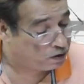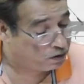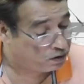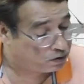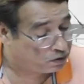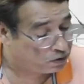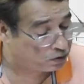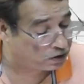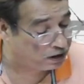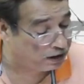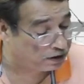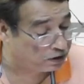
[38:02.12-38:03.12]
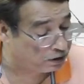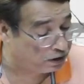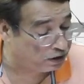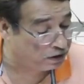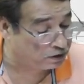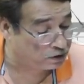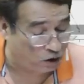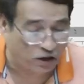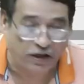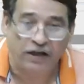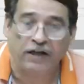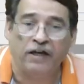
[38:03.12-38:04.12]
So sales return is
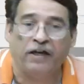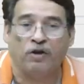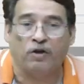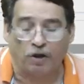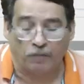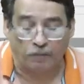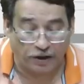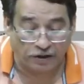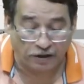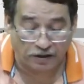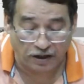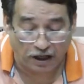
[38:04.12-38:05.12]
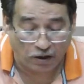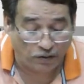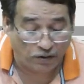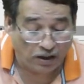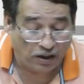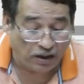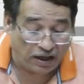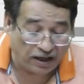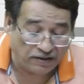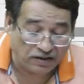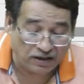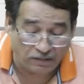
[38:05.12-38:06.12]
already incorporated now. And
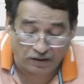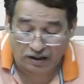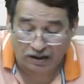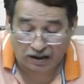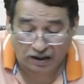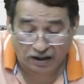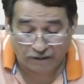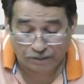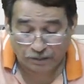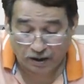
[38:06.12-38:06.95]
similarly,